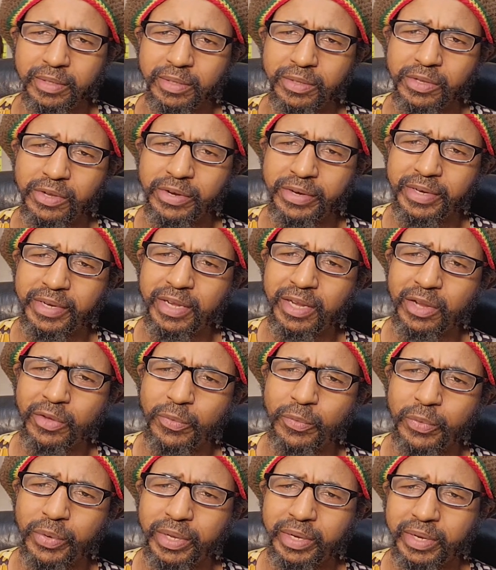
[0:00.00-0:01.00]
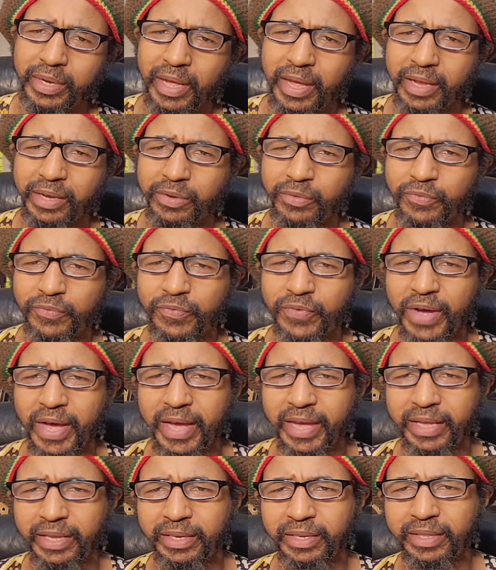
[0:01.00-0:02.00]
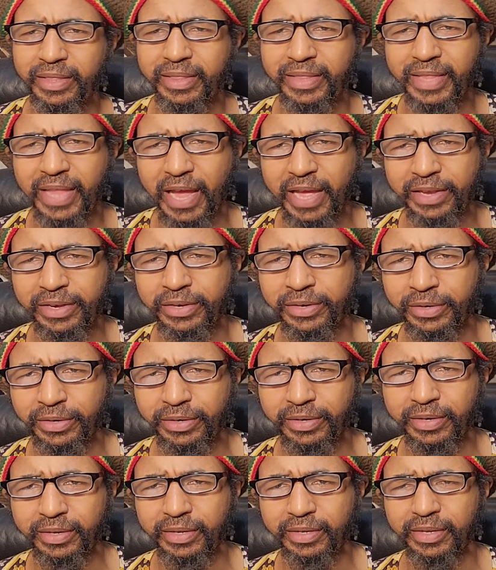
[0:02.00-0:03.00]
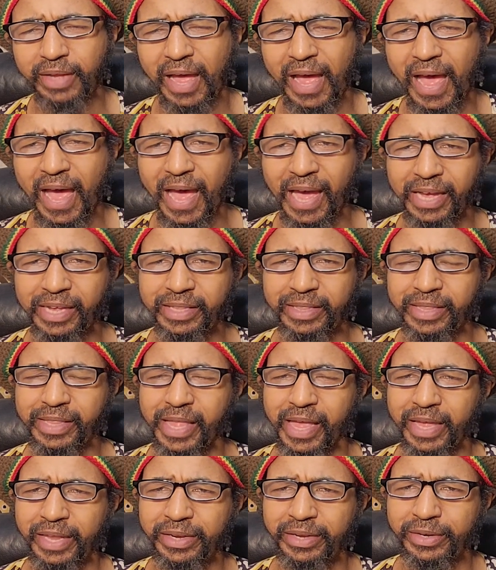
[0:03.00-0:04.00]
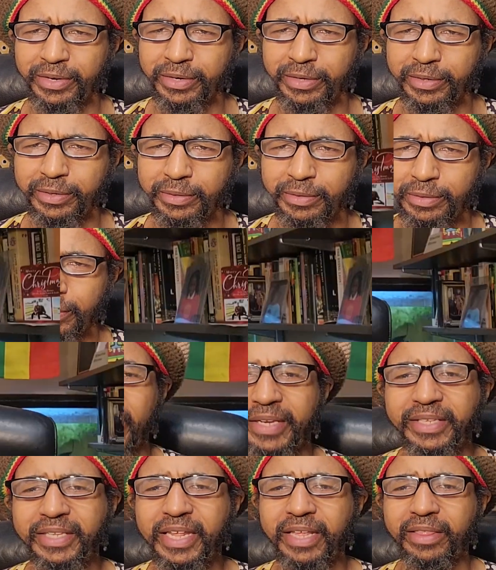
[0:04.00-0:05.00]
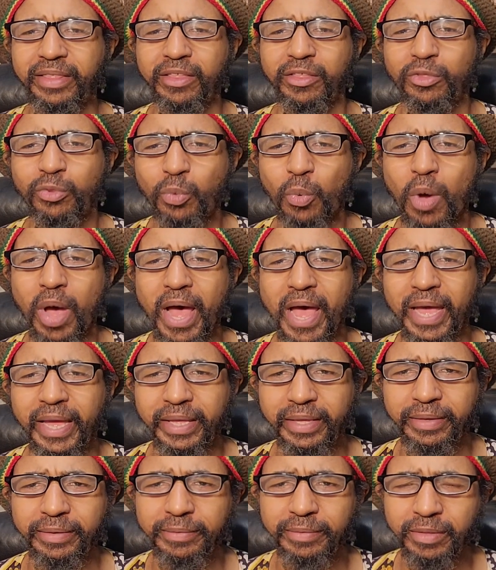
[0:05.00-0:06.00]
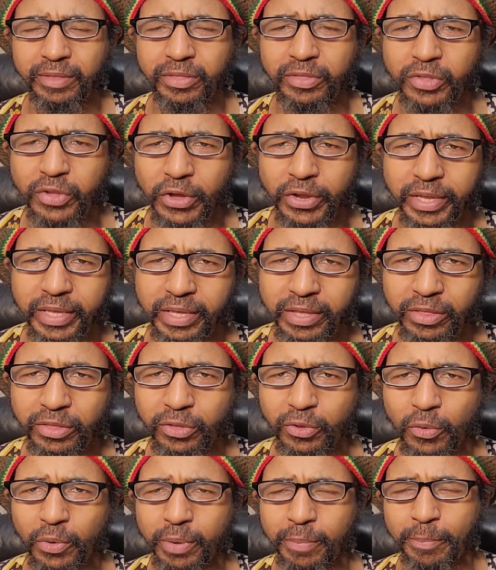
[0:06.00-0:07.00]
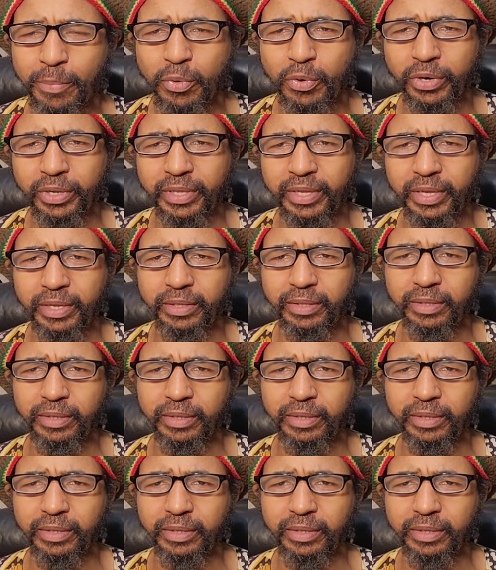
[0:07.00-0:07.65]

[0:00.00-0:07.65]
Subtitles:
you're dealing with a divine standard, a high standard, you know. And this is why study is so important.